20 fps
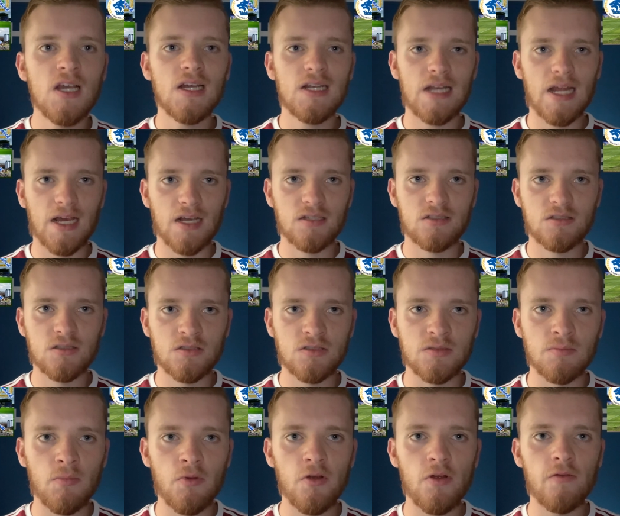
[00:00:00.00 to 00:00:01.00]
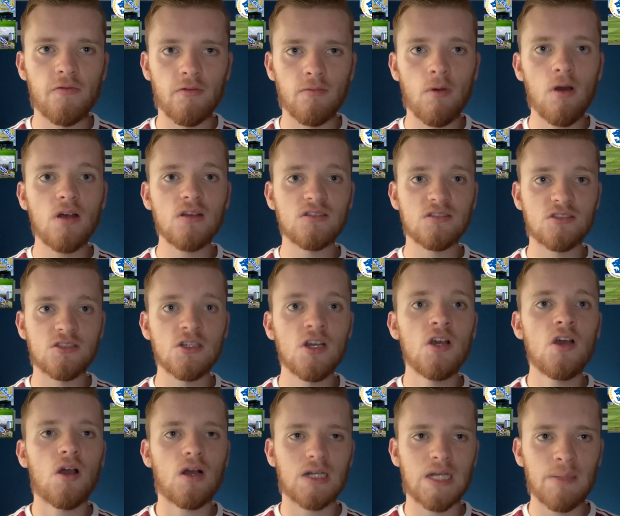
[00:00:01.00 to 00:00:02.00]
next move was
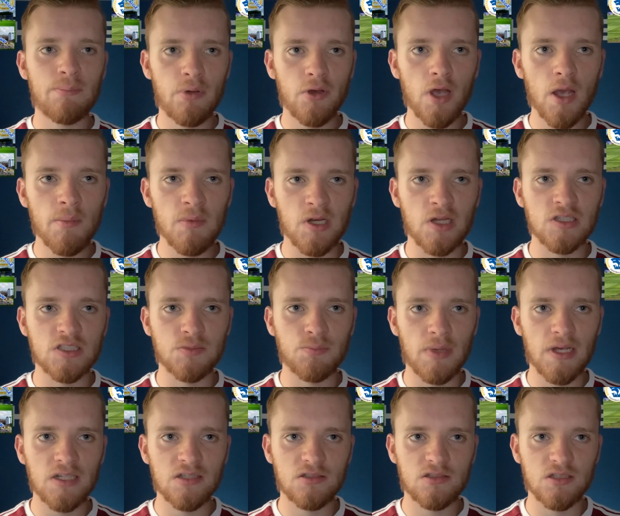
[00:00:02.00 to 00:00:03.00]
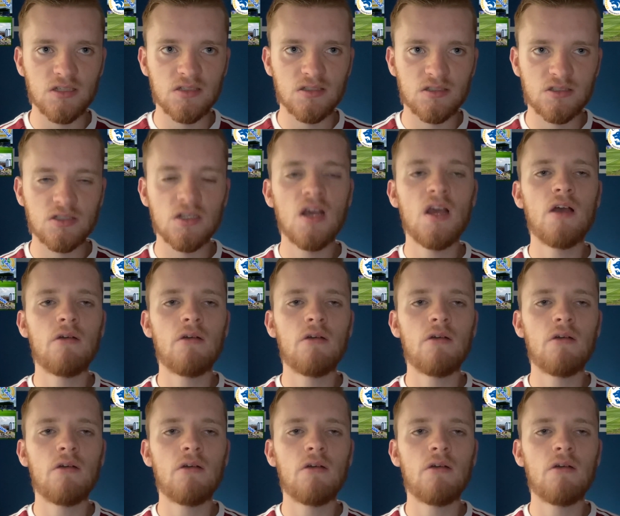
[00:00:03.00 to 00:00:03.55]
on a permanent basis,